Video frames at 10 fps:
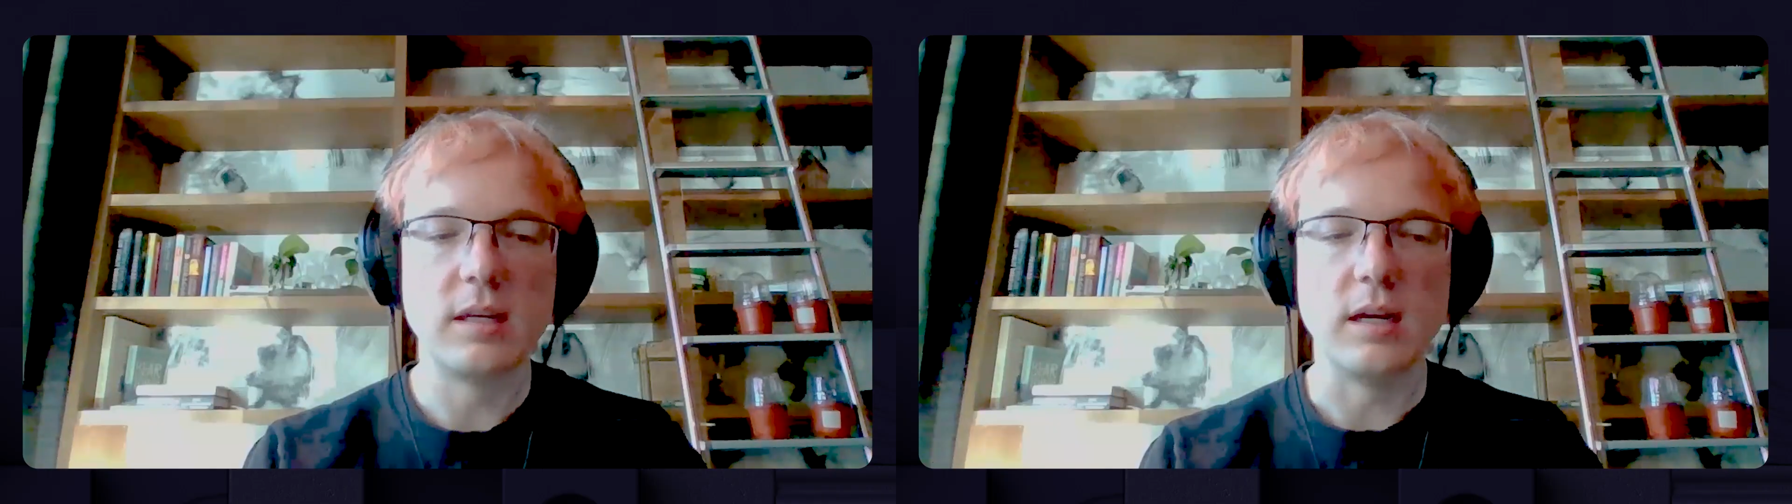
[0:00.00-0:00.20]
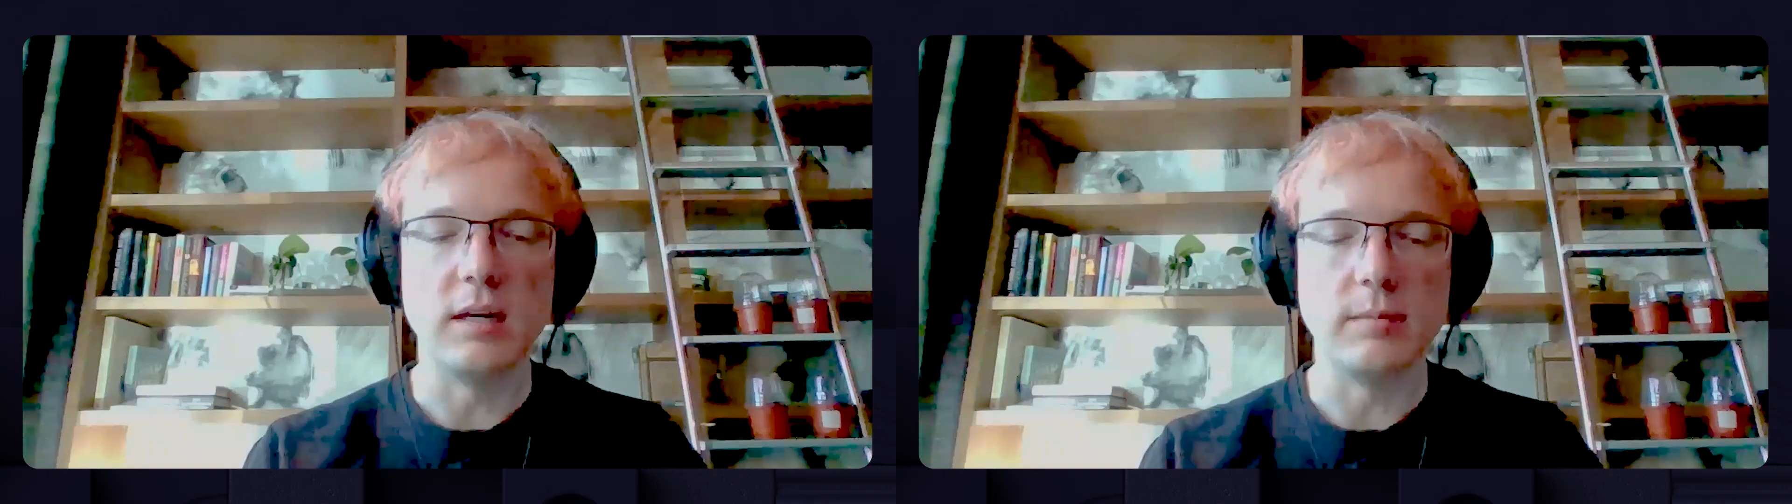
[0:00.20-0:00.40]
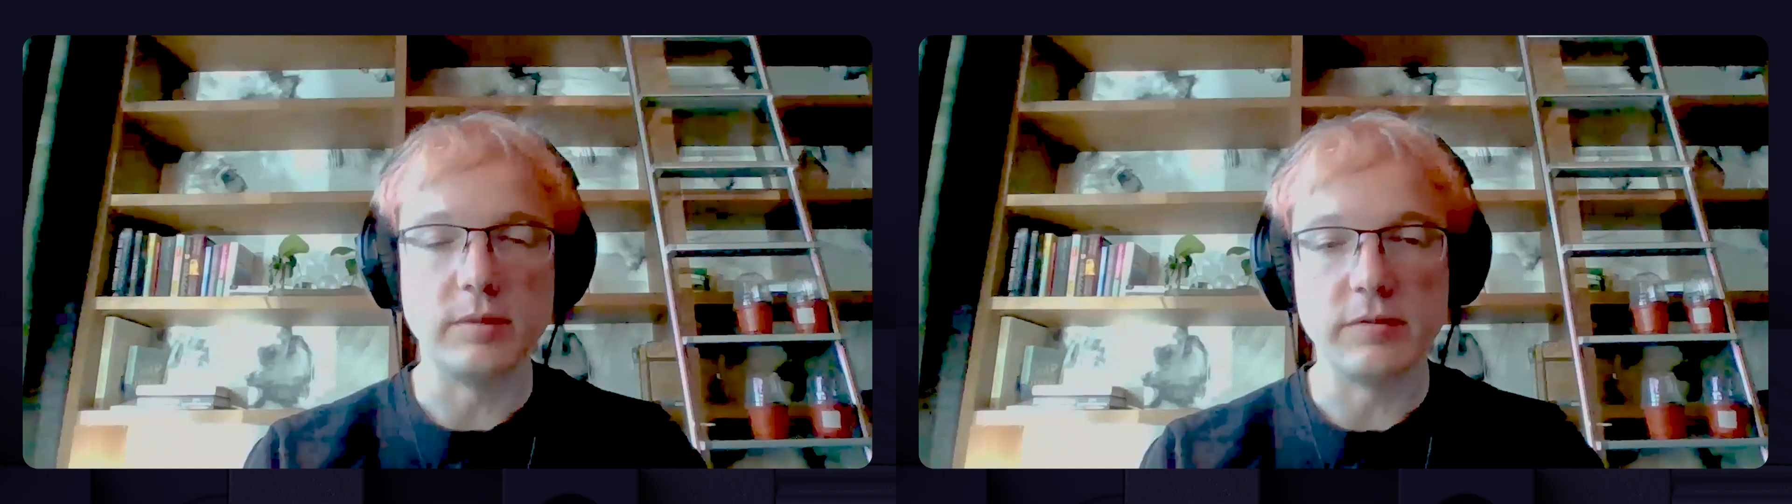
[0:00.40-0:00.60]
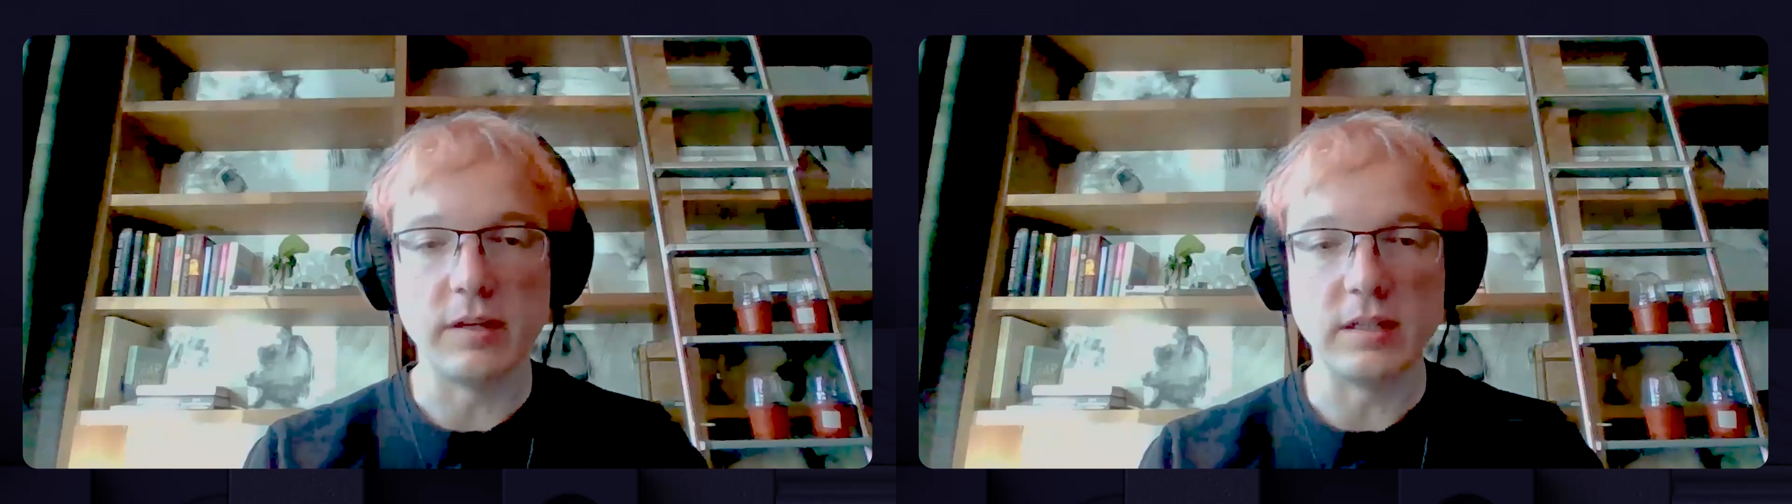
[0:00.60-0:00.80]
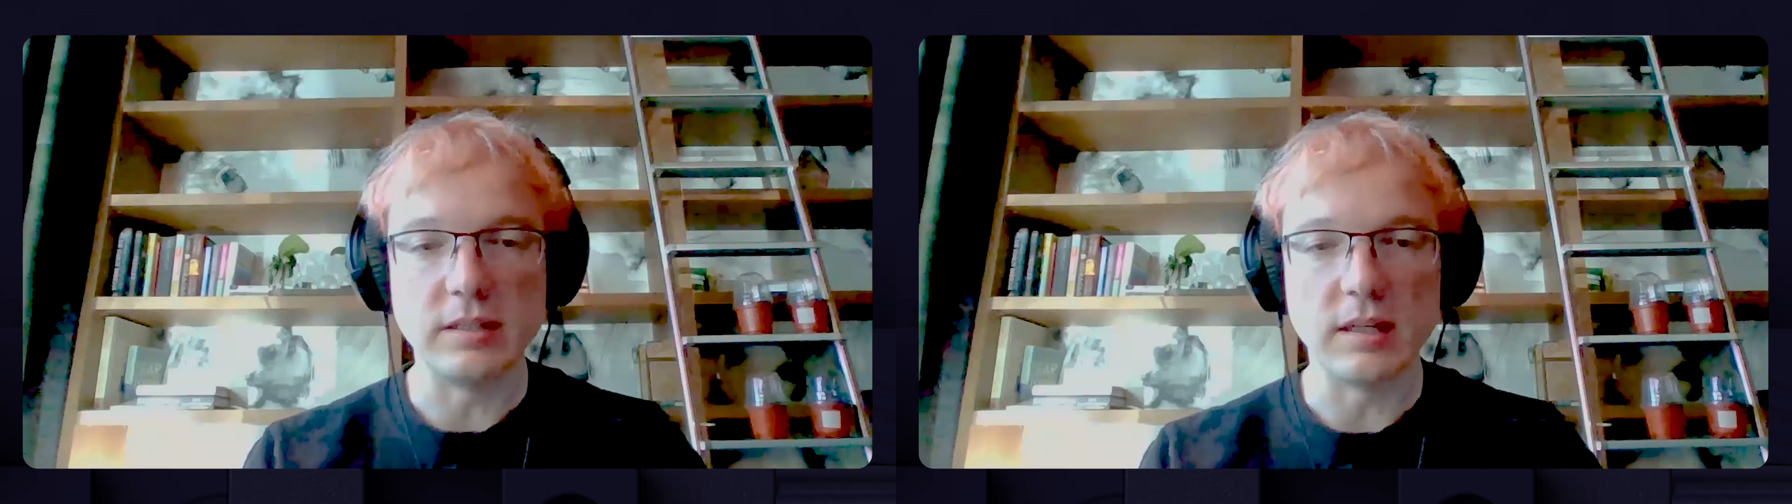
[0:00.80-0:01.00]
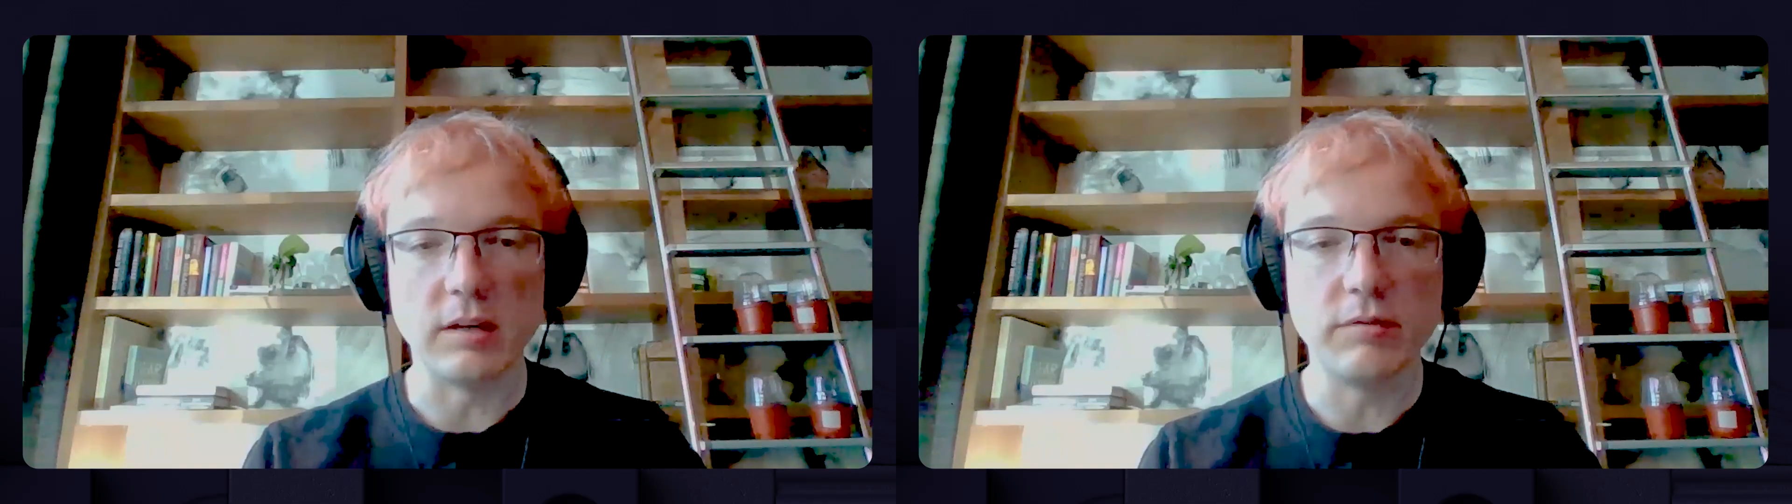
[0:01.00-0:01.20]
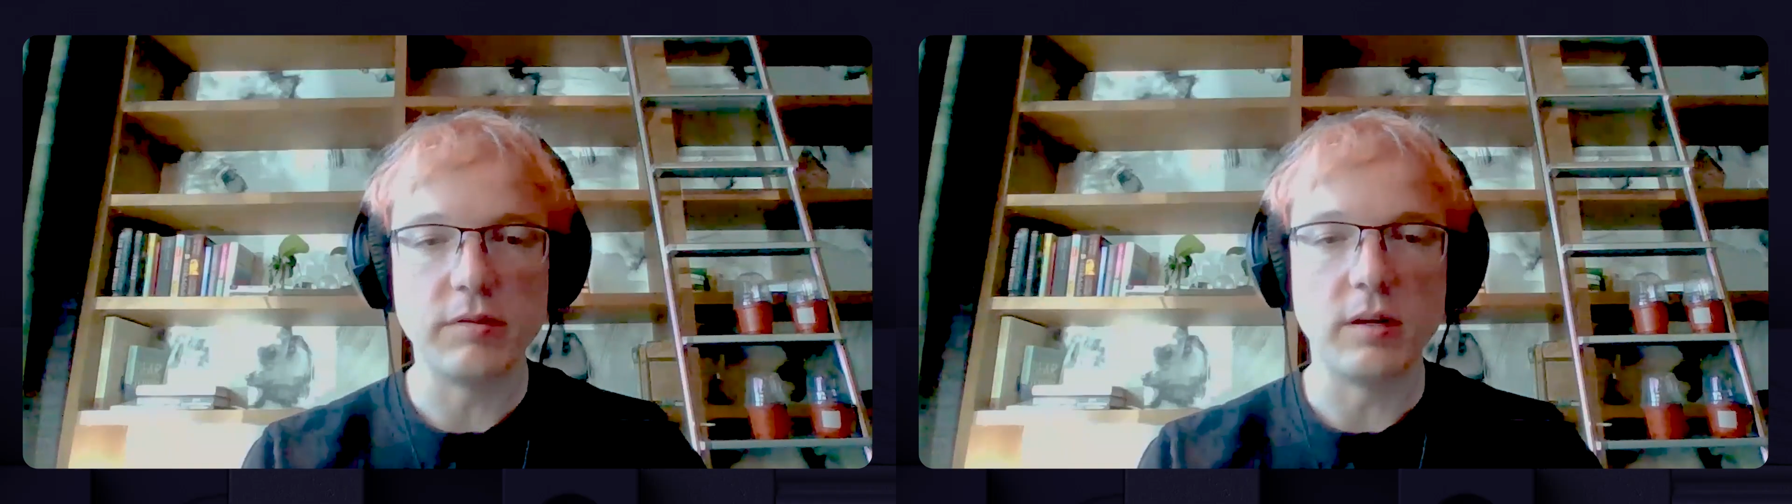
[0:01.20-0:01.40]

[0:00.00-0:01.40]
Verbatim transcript: um, to fund itself.